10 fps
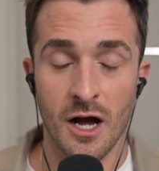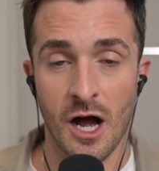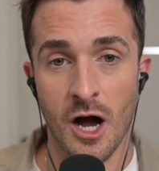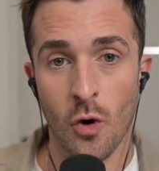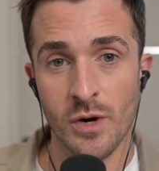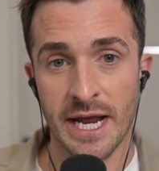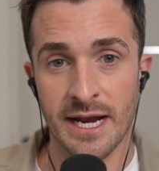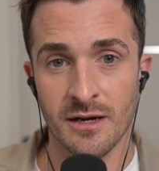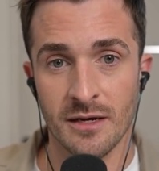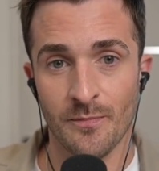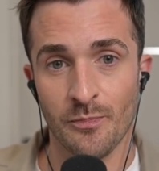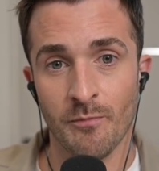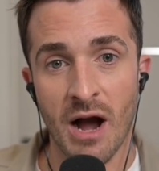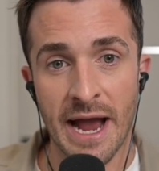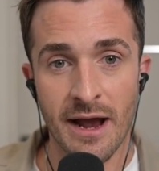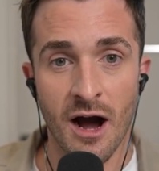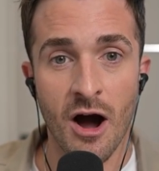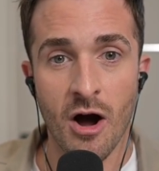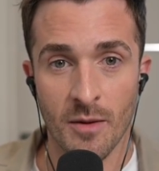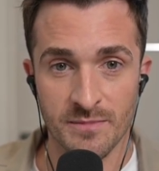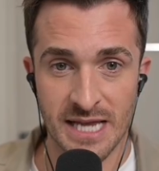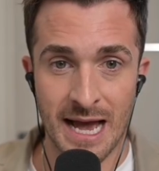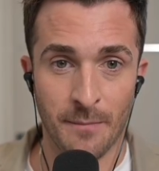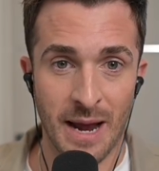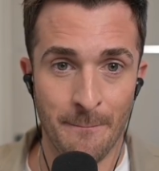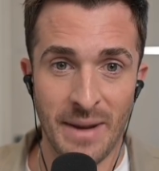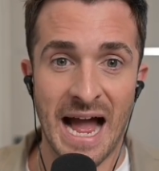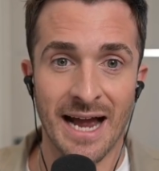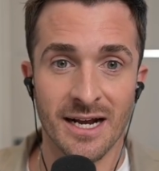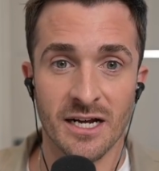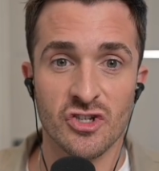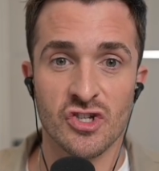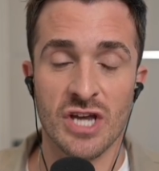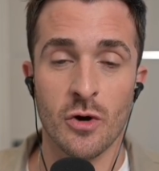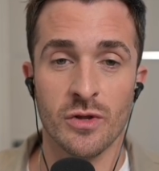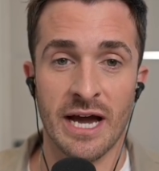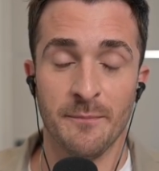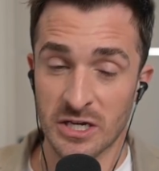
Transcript: holding my arms and my back so that,